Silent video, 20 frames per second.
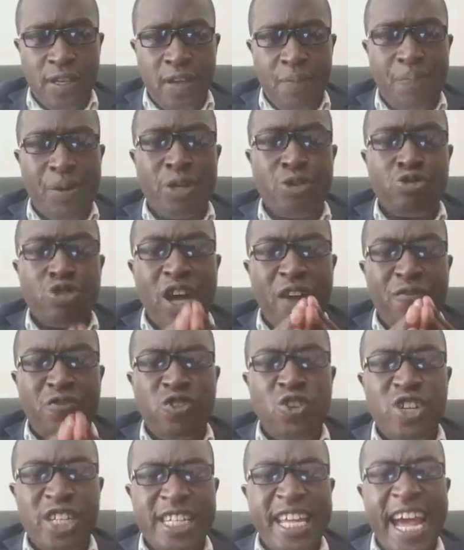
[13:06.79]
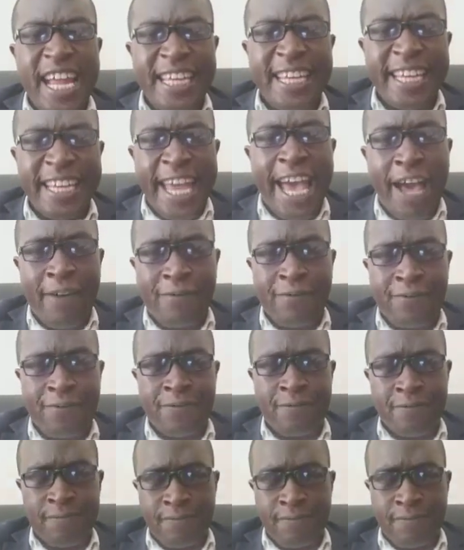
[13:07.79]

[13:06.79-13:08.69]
But we have not done enough.